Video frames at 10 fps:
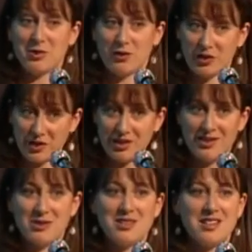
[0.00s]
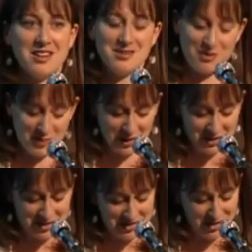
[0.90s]
So if you're good at those things, you'd be
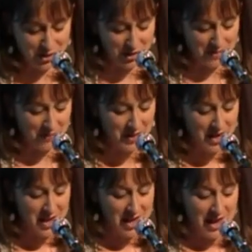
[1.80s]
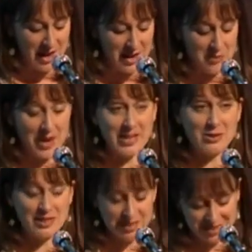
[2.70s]
good in this job. Um, I
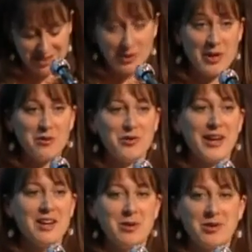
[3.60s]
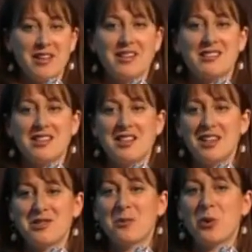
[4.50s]
use lists so I don't forget about things. I
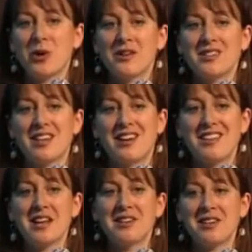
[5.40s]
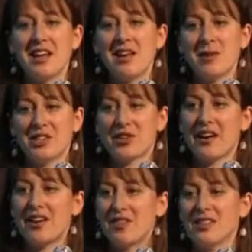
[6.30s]
think it's important. Uh, at the end of the day, I make sure
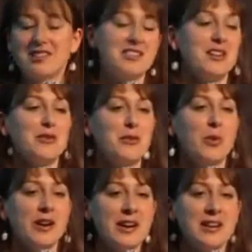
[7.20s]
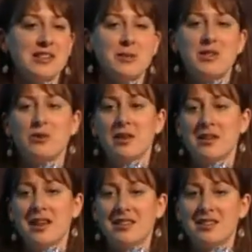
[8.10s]
I have a list of what I need to be doing
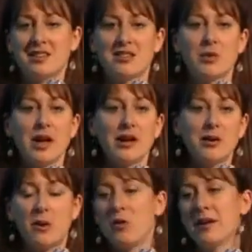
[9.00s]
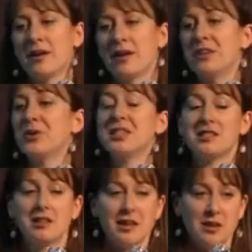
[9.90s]
the next day. So when I go home at night, I don't
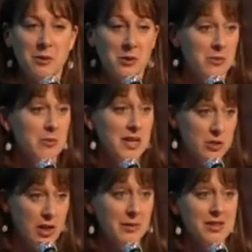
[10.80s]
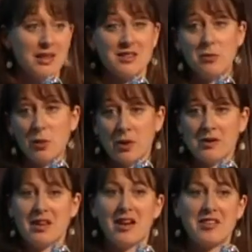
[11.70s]
need to think about my job because that's
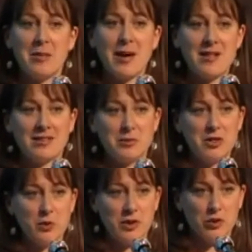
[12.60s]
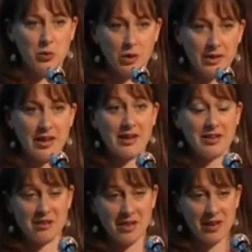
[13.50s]
important to have that balance between your work
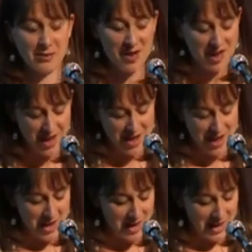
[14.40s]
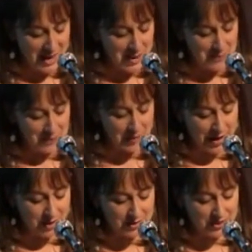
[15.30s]
and your life. Um,
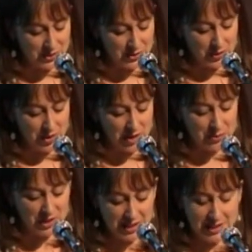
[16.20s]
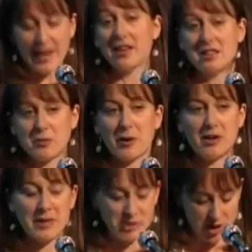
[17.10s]
I also I really like this part
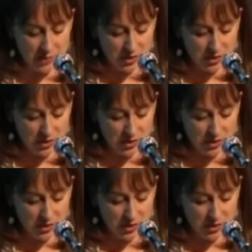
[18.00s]
of my job.